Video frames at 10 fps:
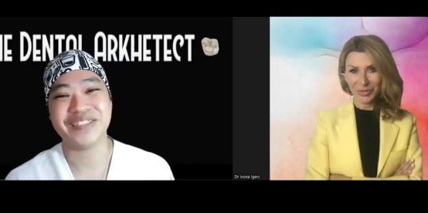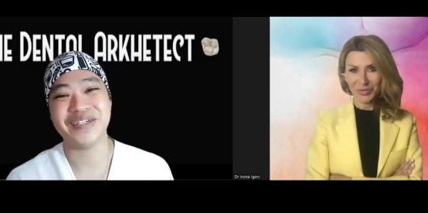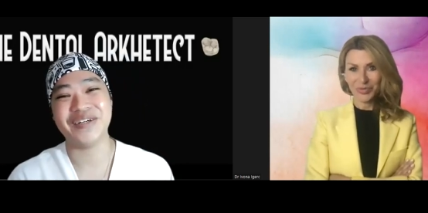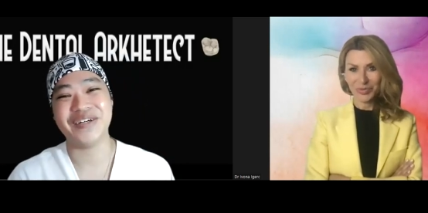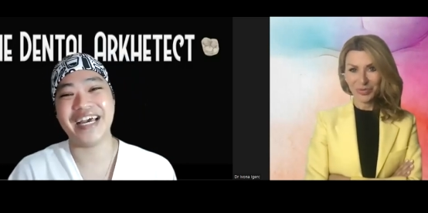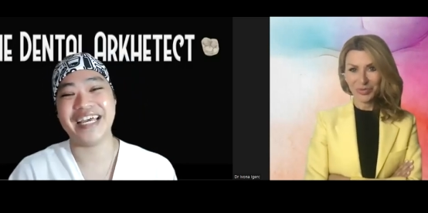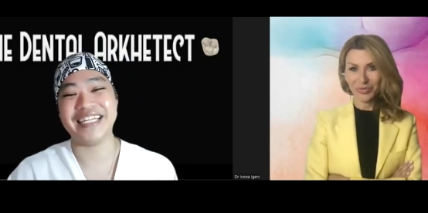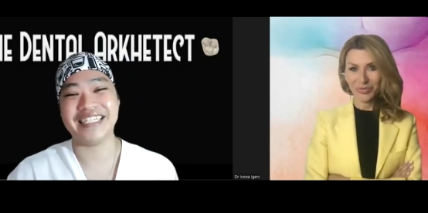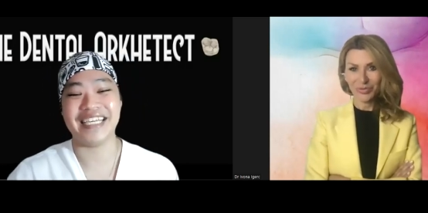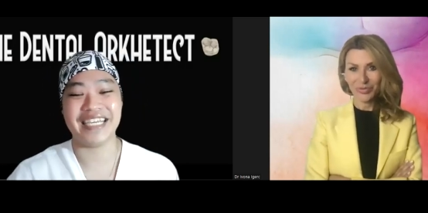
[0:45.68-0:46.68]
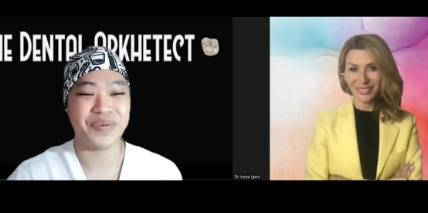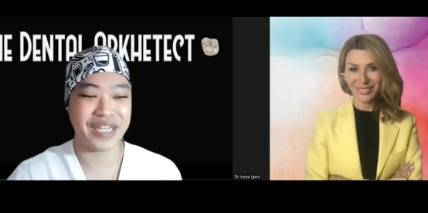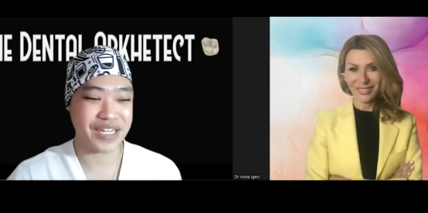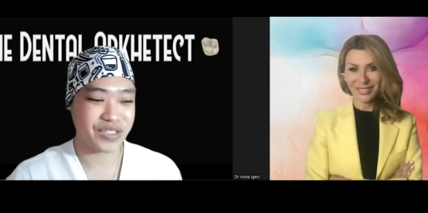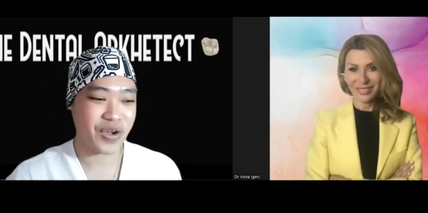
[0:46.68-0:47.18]
Speaker 1: So I think we're
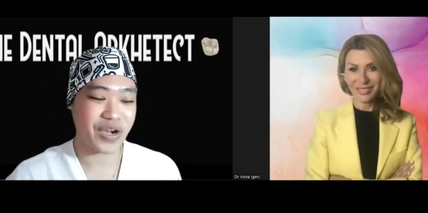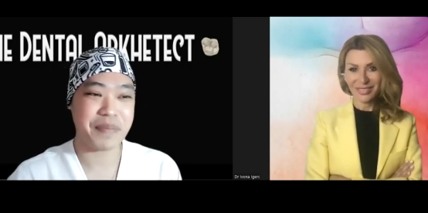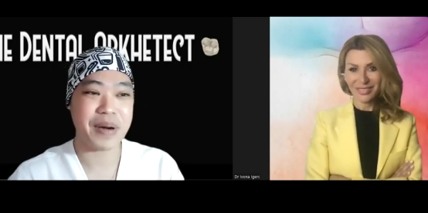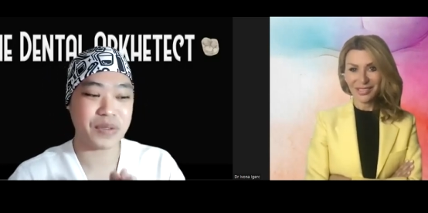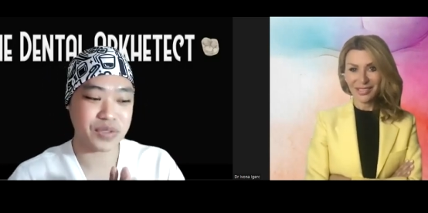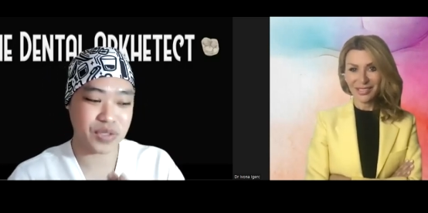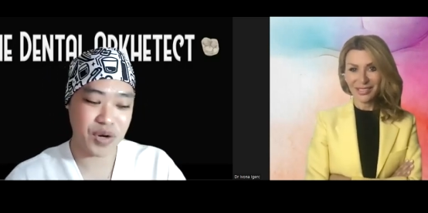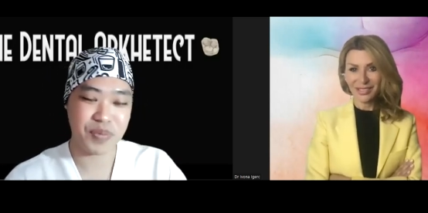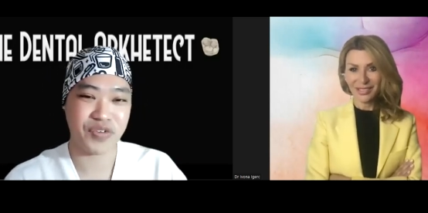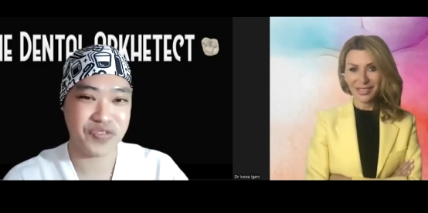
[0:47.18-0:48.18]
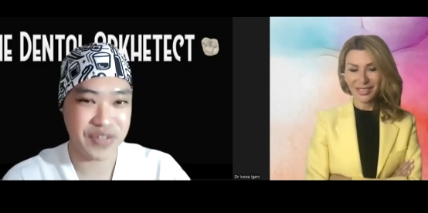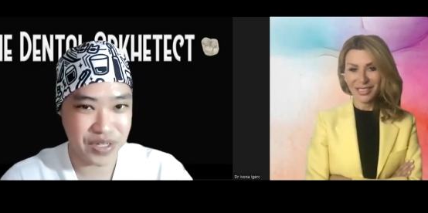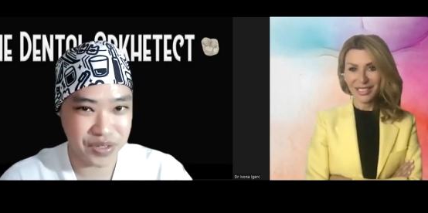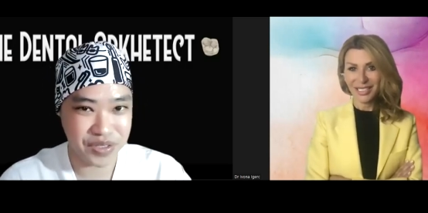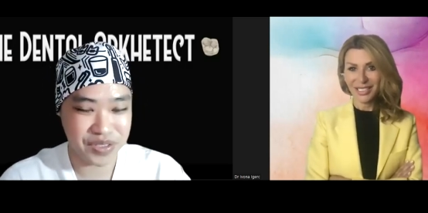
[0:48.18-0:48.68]
gonna talk about dermal
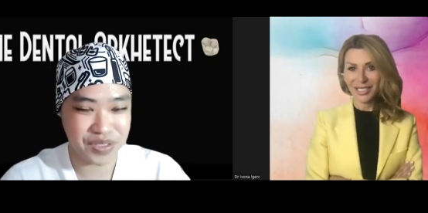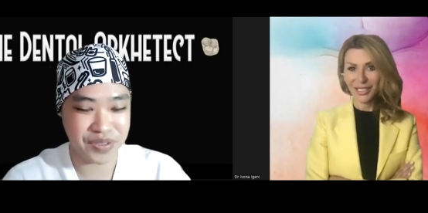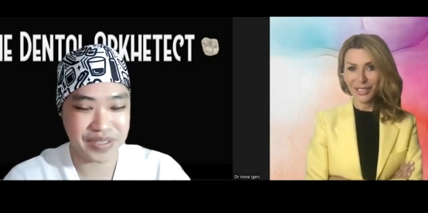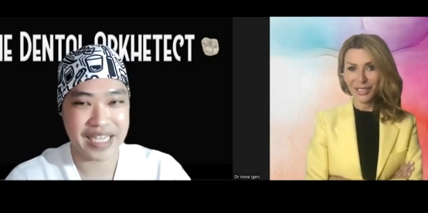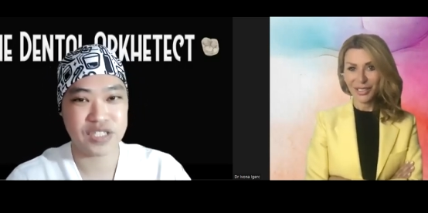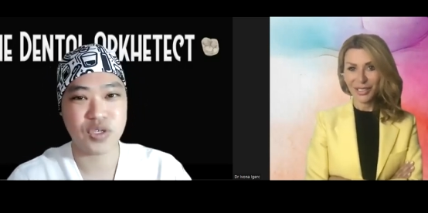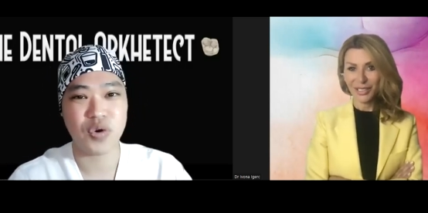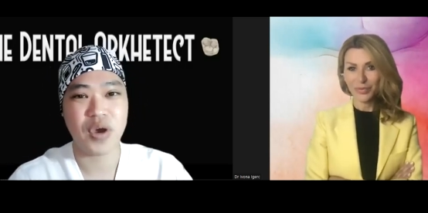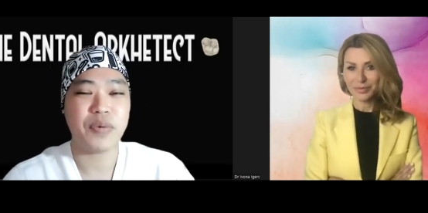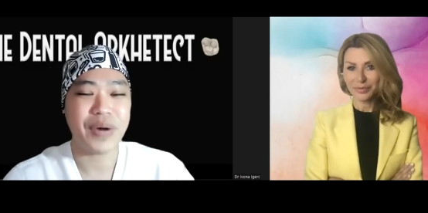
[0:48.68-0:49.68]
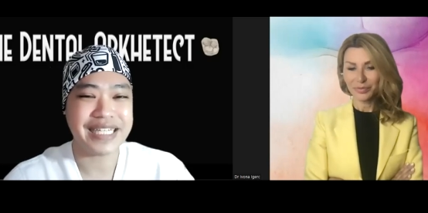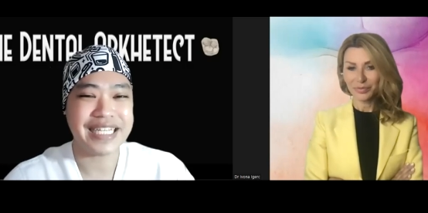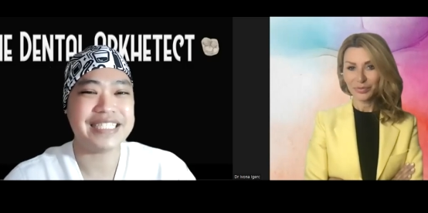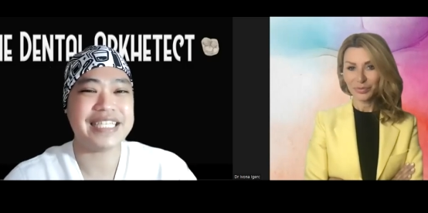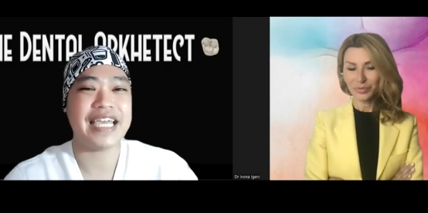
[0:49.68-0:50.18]
fillers. Okay, so what
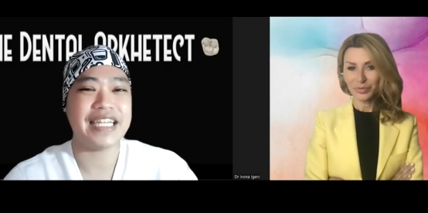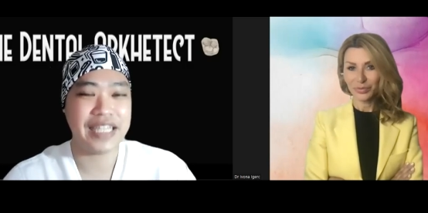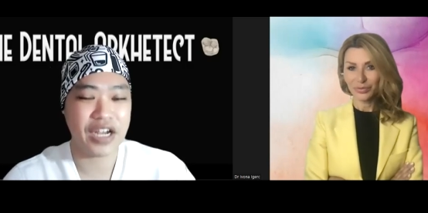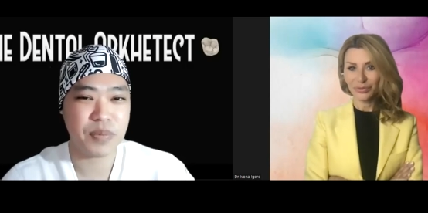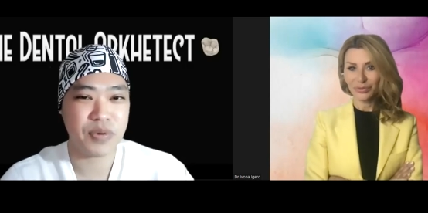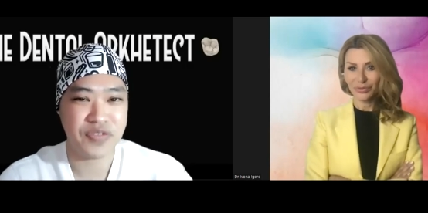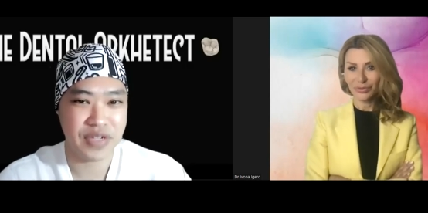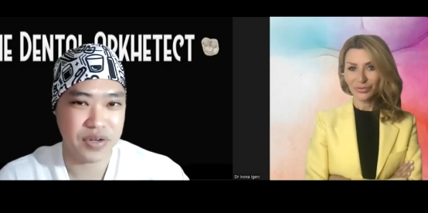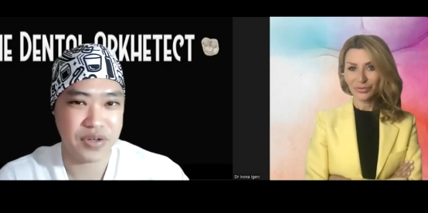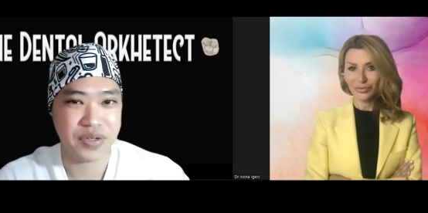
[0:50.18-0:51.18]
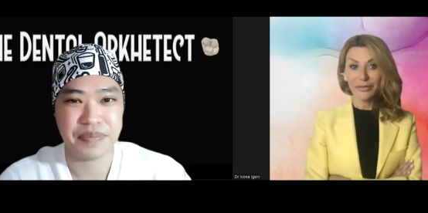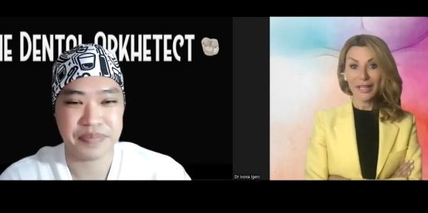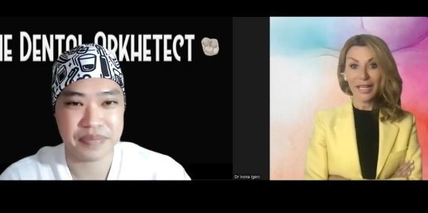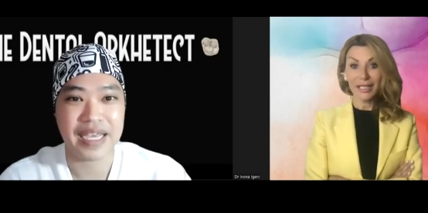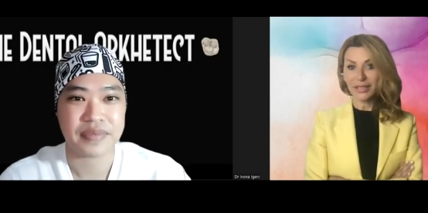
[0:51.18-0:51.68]
is a dermal filler?
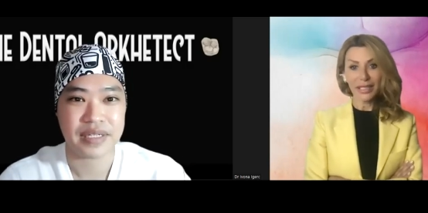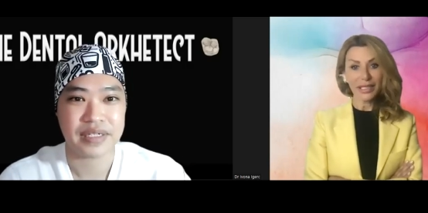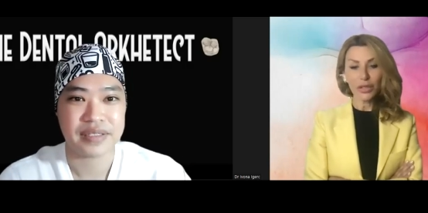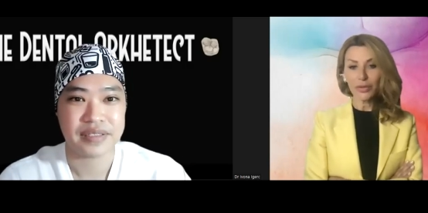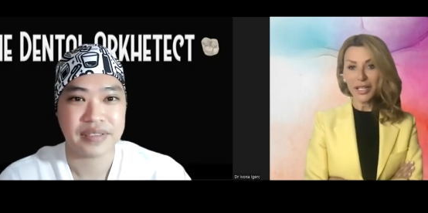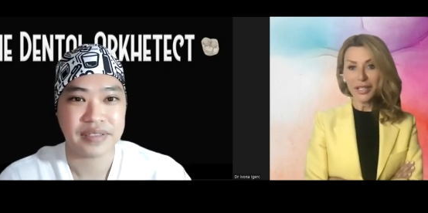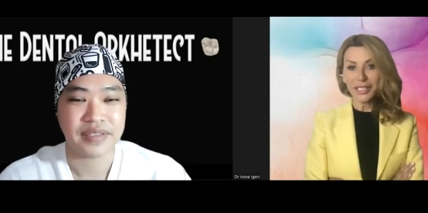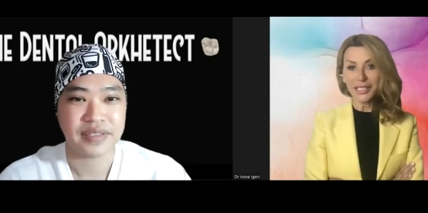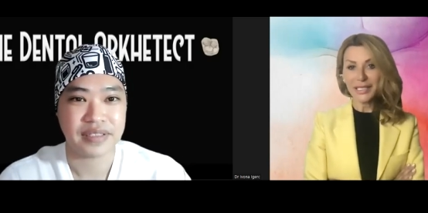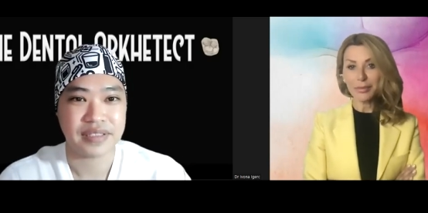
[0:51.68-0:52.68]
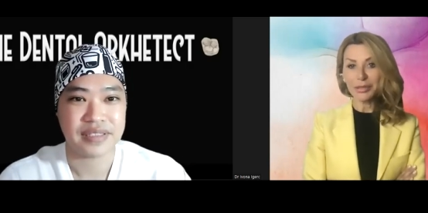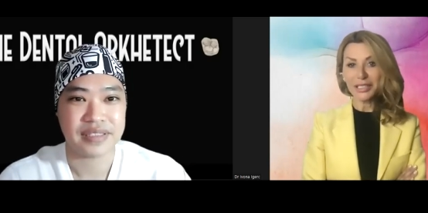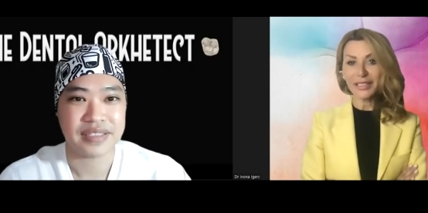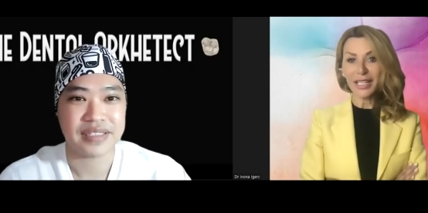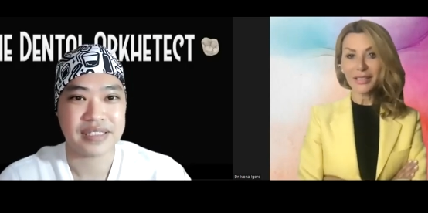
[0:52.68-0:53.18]
Speaker 2: Well, telling you very, very simply,
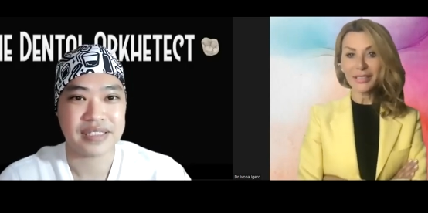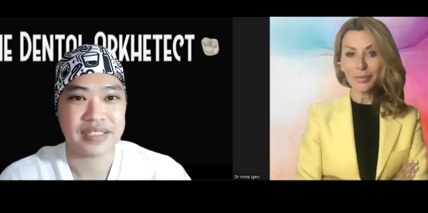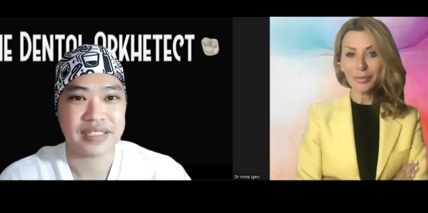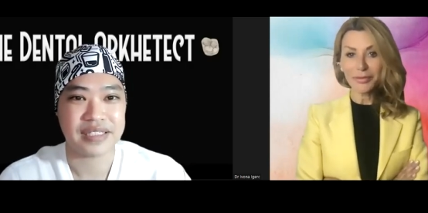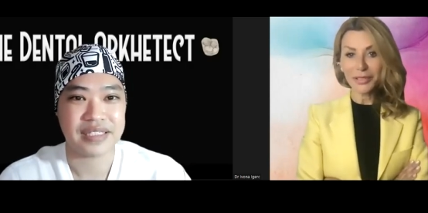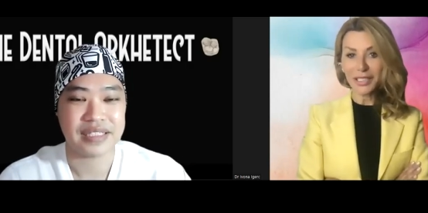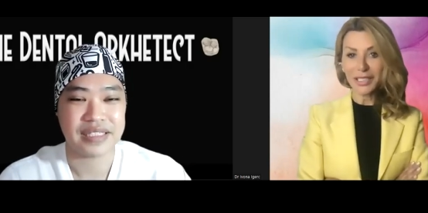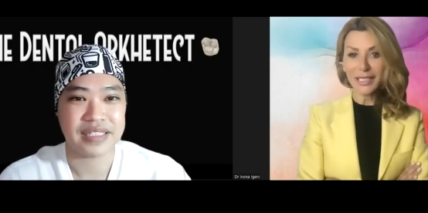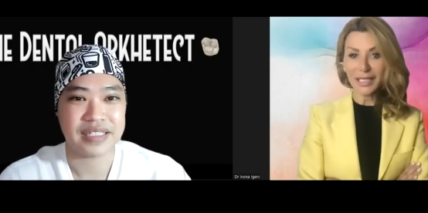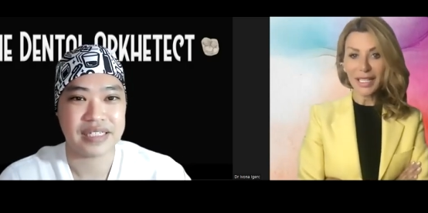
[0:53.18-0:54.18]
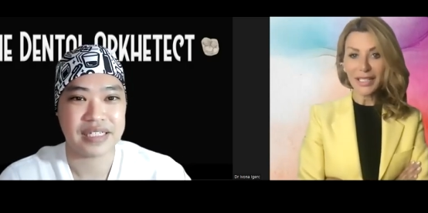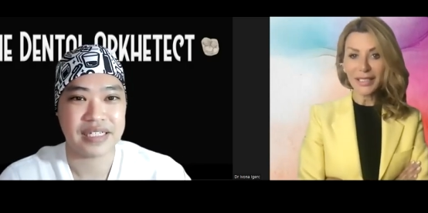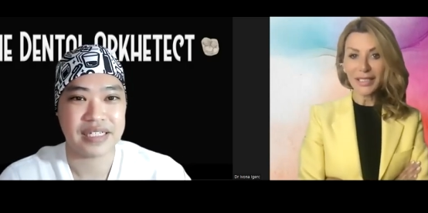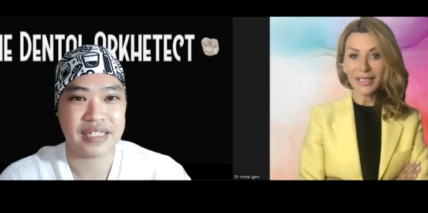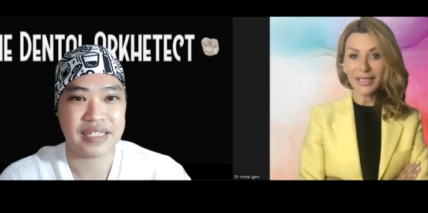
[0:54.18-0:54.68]
der- dermal fillers are
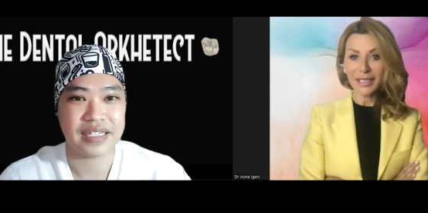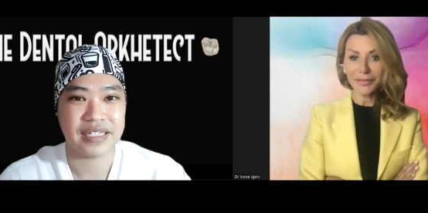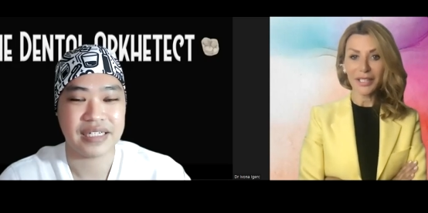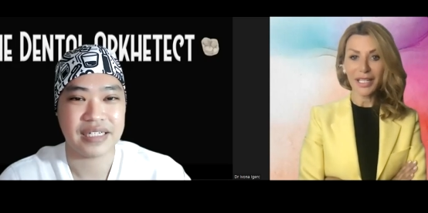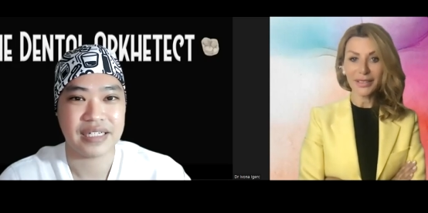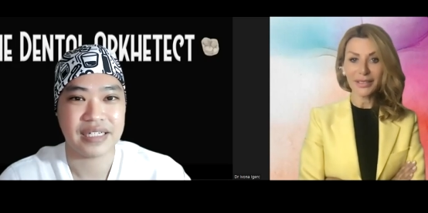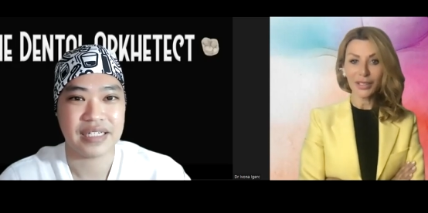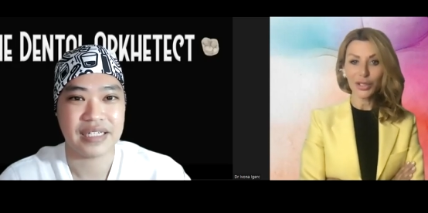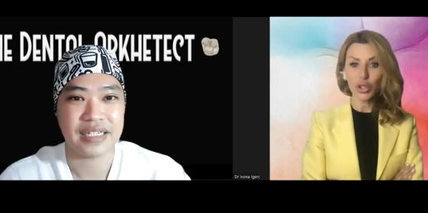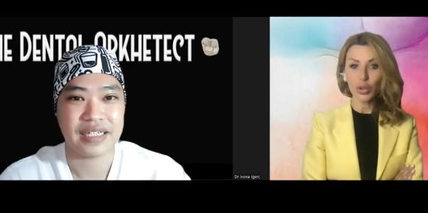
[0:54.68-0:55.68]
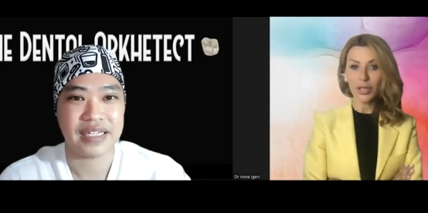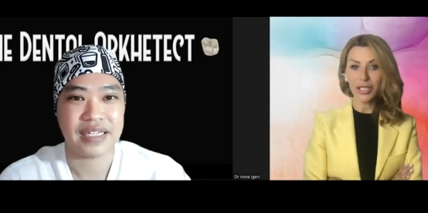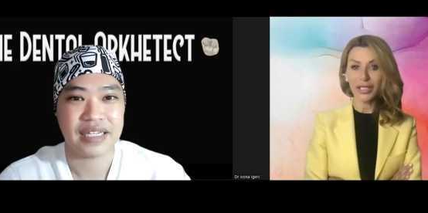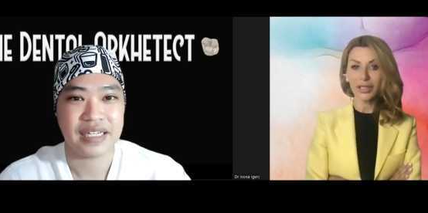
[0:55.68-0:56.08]
nothing different than sugar and